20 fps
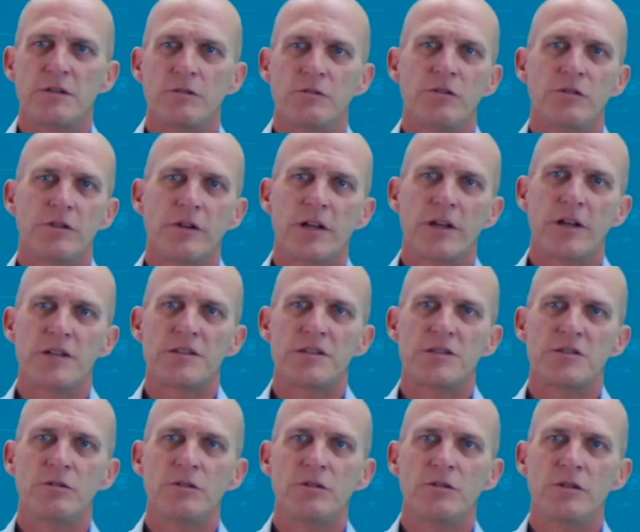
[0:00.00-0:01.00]
URL is
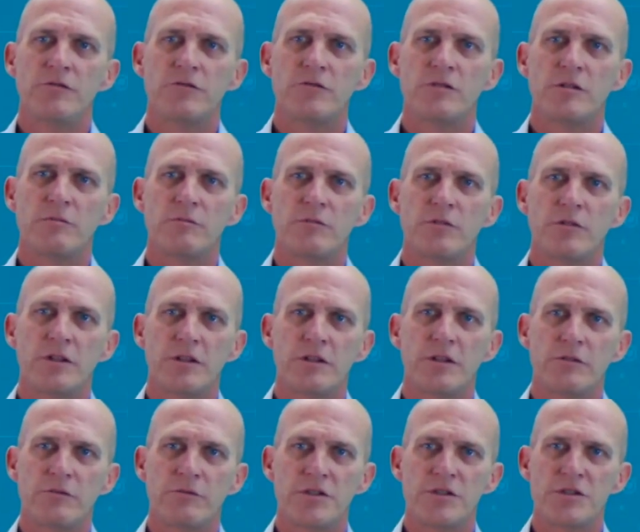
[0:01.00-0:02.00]
Uniform
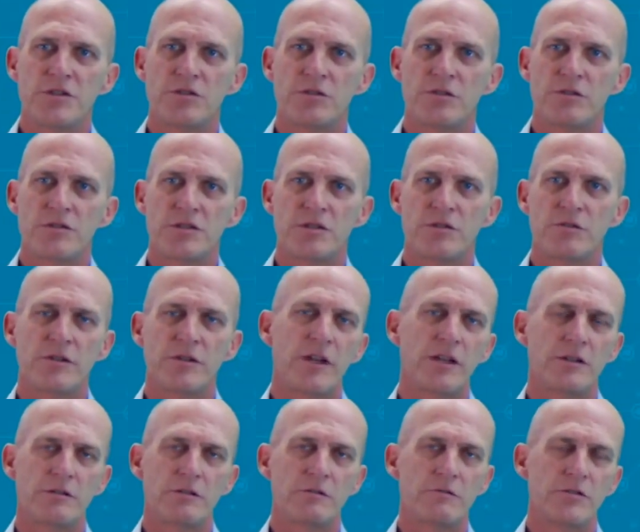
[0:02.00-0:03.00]
Resource Locator.